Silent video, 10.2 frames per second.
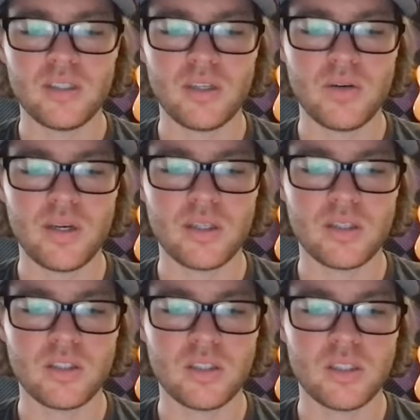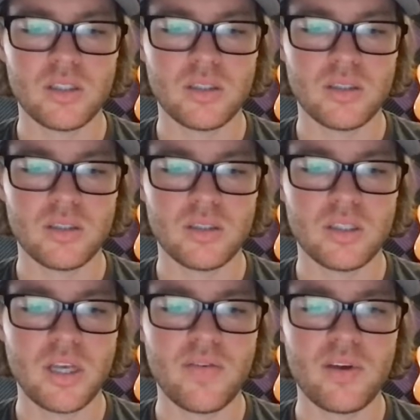doing is it's just
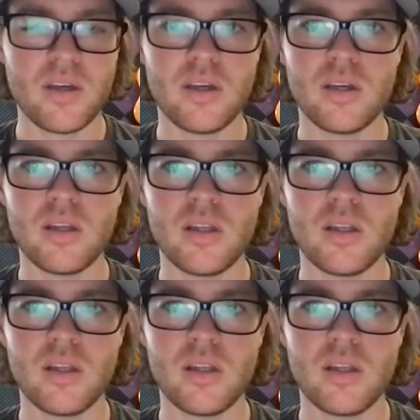saving